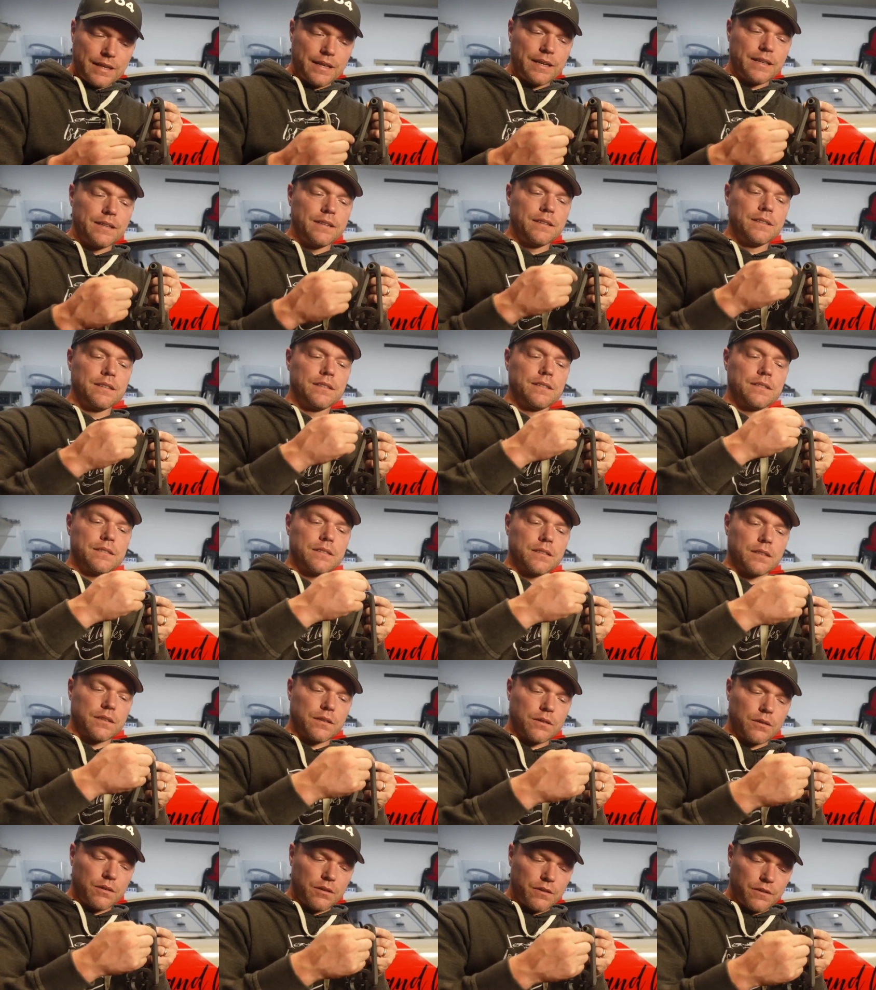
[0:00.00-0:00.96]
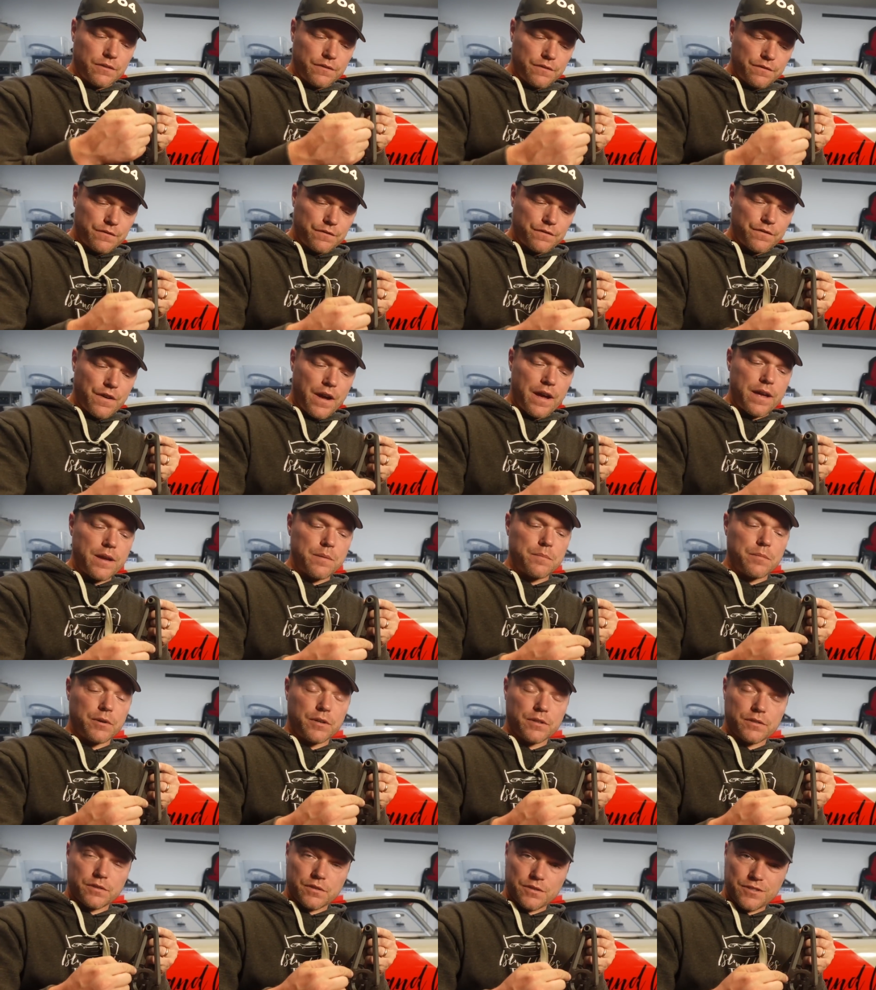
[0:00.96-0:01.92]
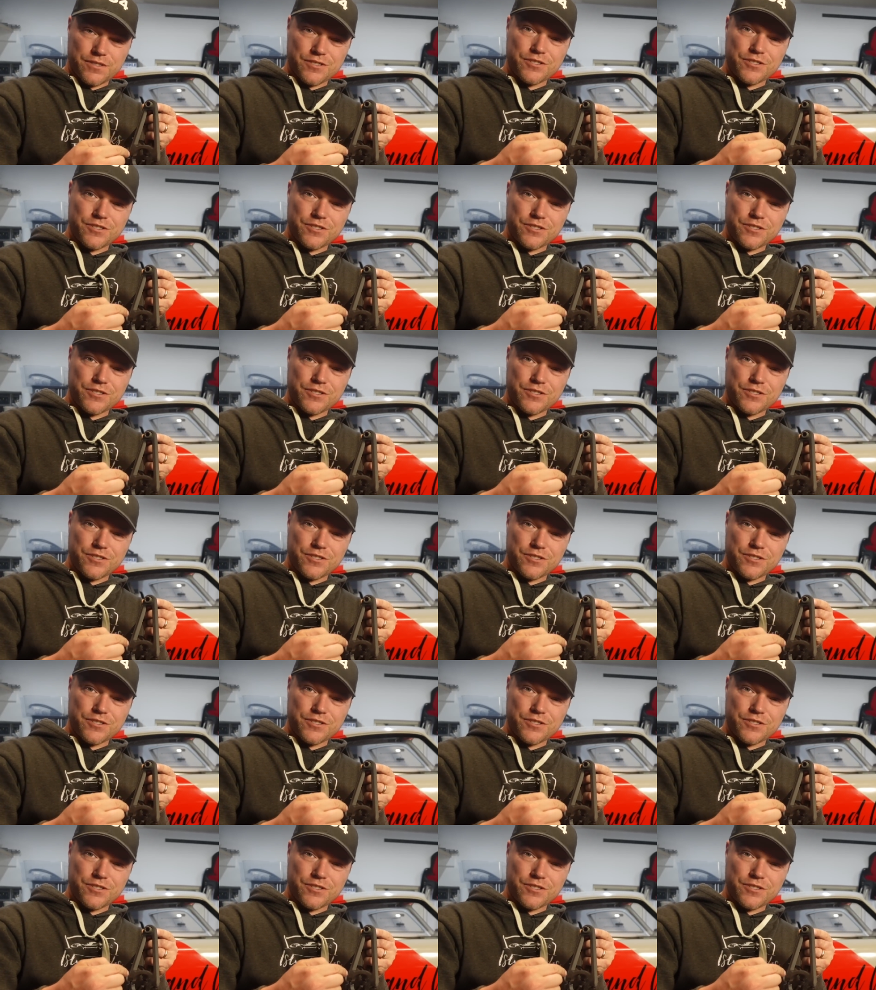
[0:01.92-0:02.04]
integral fibers or